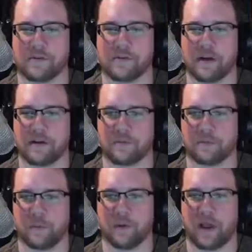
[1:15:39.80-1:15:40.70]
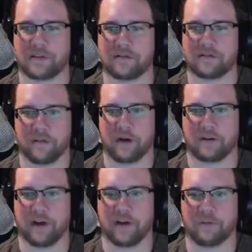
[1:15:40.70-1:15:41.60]
you found? Is most people ask
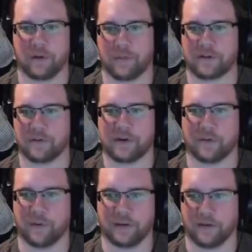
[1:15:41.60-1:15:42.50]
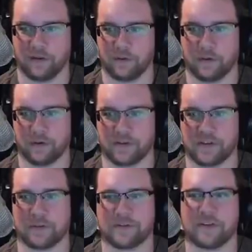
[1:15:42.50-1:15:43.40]
$5 off pretty much no matter what you do, or is it
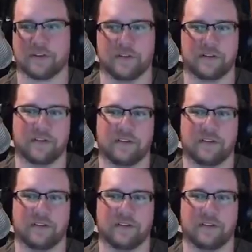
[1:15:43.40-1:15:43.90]
a percentage?